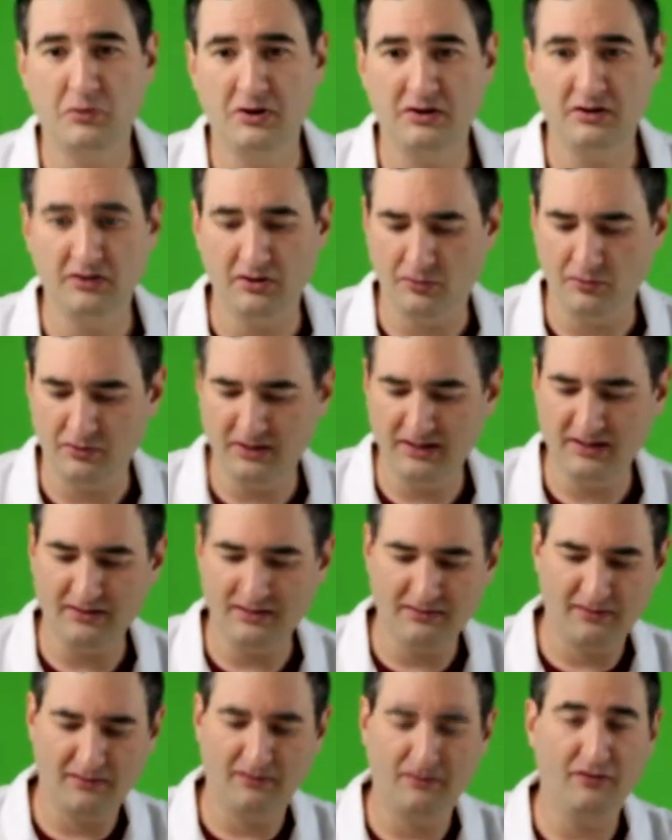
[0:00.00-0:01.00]
you know, eat
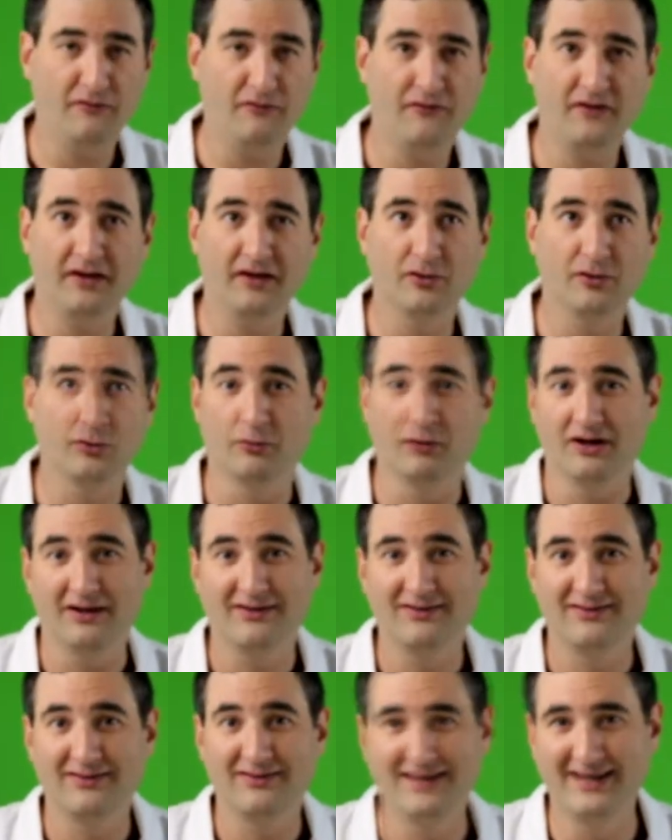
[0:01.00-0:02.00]
your finger
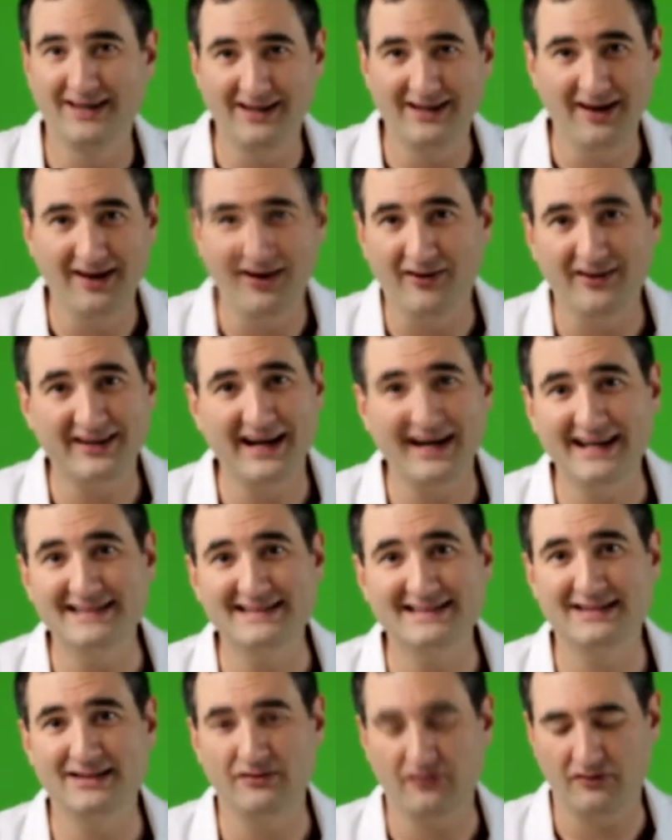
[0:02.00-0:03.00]
with. All kinds
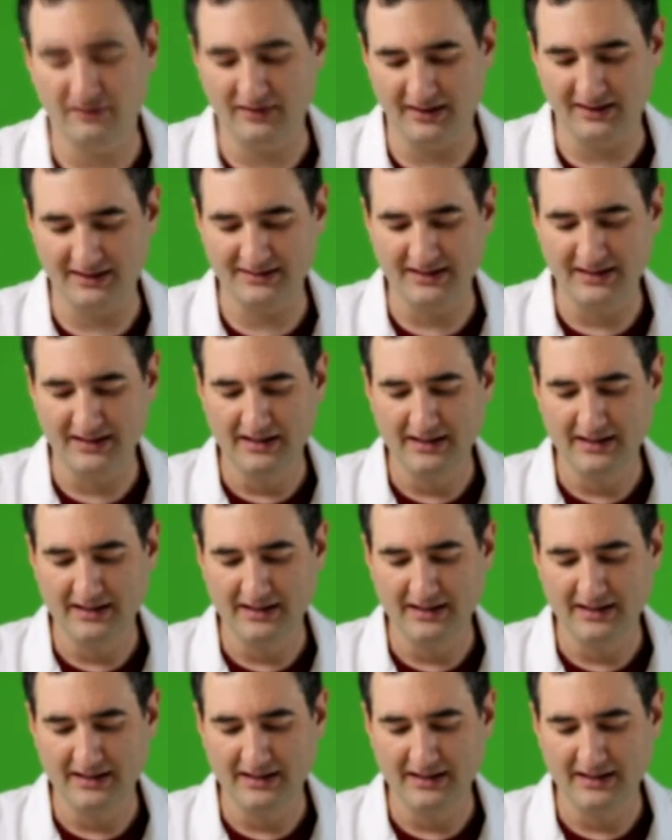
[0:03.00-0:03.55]
of different things.